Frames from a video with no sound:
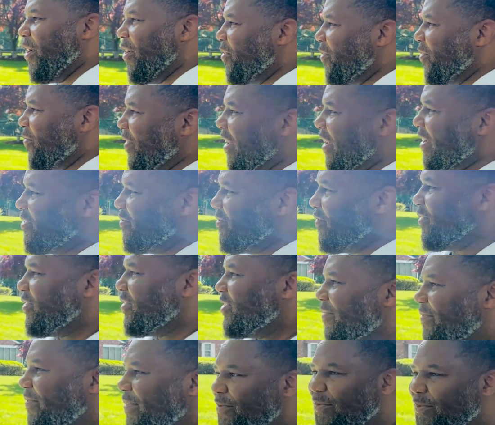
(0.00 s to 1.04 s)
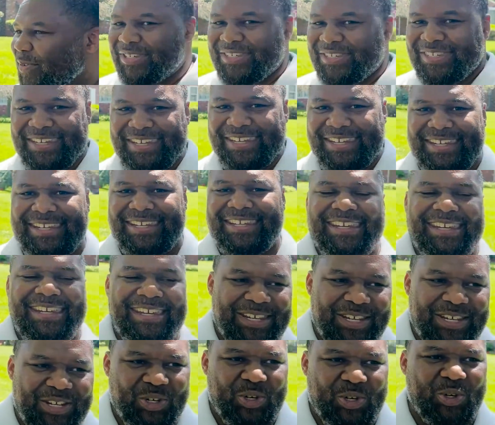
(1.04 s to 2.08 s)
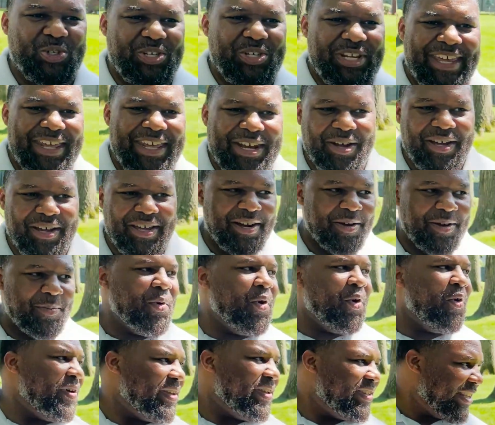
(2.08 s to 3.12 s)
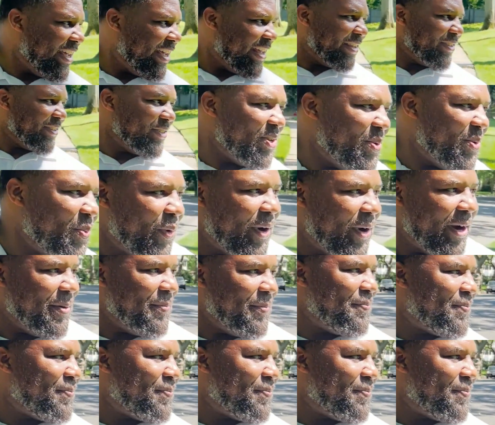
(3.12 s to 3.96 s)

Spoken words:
reflective of stuff that we see usually in a movie setting somewhere.